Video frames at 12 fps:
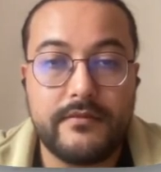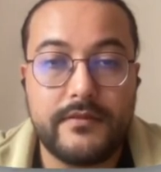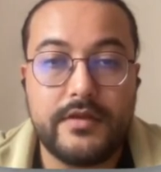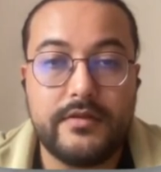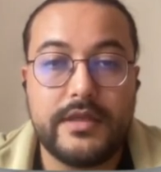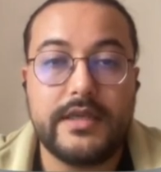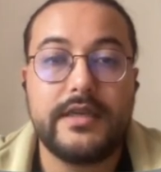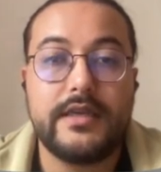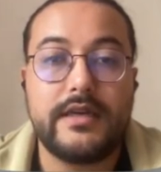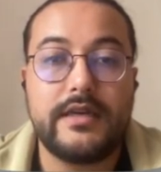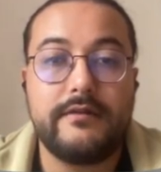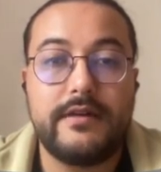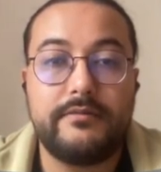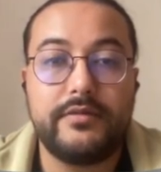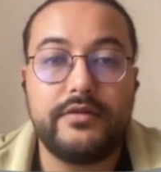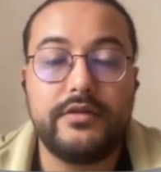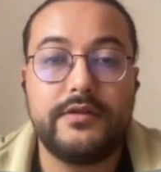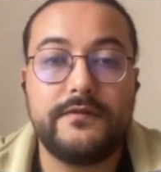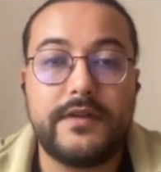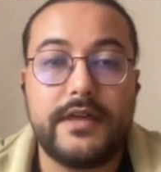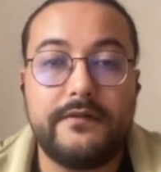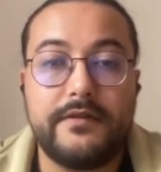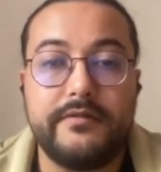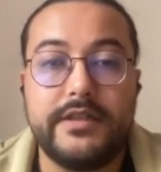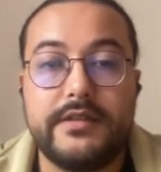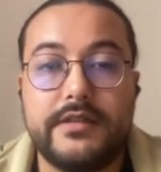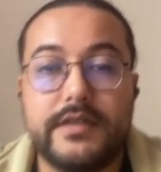Okay, I've uploaded 5 images